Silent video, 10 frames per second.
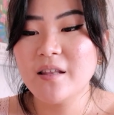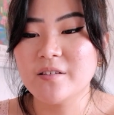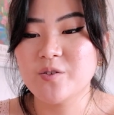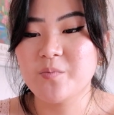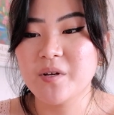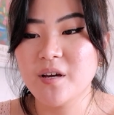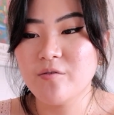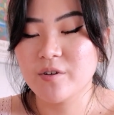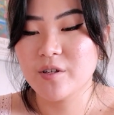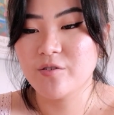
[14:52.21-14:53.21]
This could be a
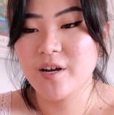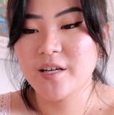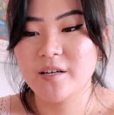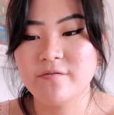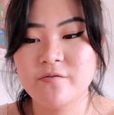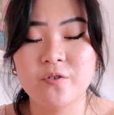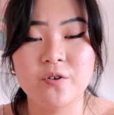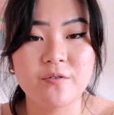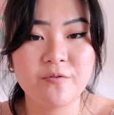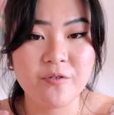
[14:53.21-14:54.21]
really great gift for
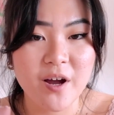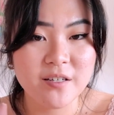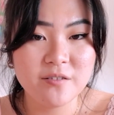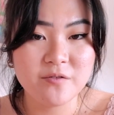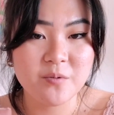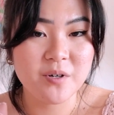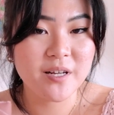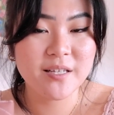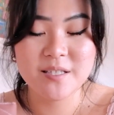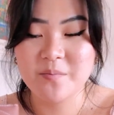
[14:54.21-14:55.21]
a friend if you want to
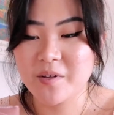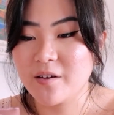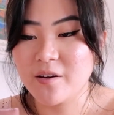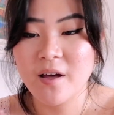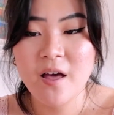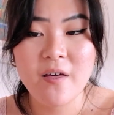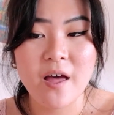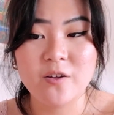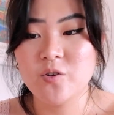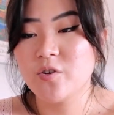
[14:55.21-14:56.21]
get something
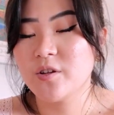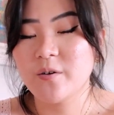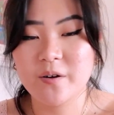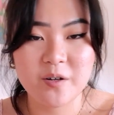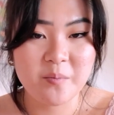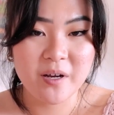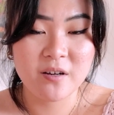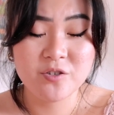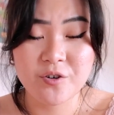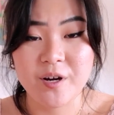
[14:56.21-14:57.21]
and you know they're going on a
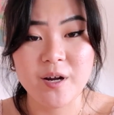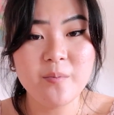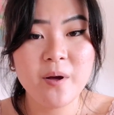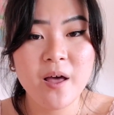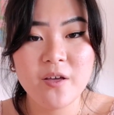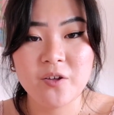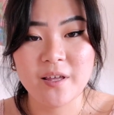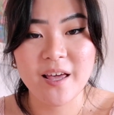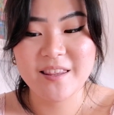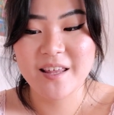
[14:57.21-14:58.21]
big trip. You can
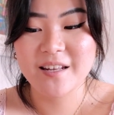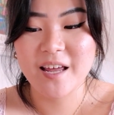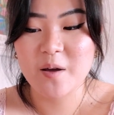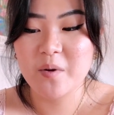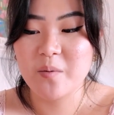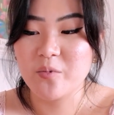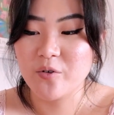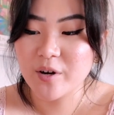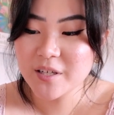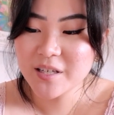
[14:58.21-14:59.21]
get their name
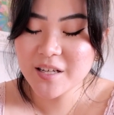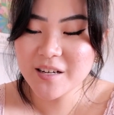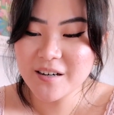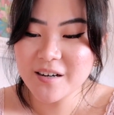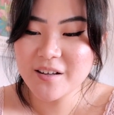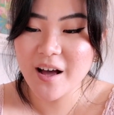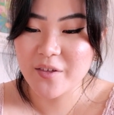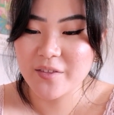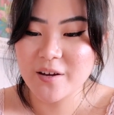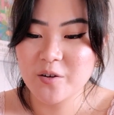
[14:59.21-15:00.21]
embroidered here. I
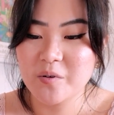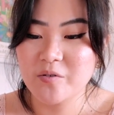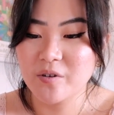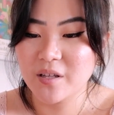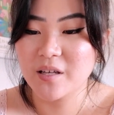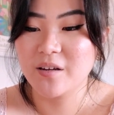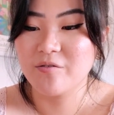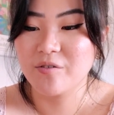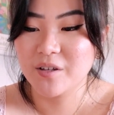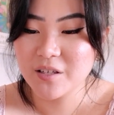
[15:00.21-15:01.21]
think that could be really,
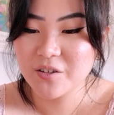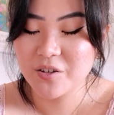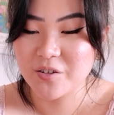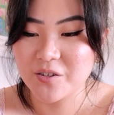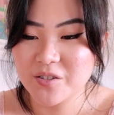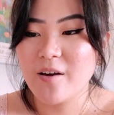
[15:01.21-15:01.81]
really cute.